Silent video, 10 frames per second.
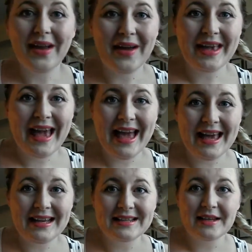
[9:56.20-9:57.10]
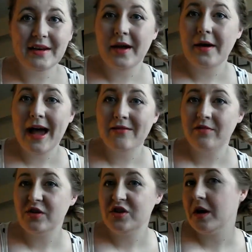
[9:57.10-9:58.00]
Okay, so now I have a
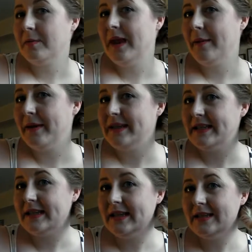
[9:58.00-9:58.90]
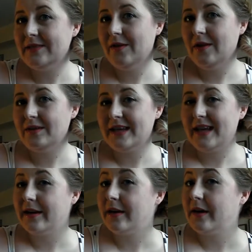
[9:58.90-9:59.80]
fishtail plait basically as far as I
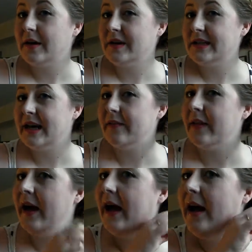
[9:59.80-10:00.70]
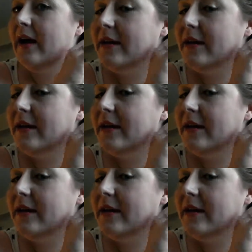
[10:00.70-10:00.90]
can go down the hair.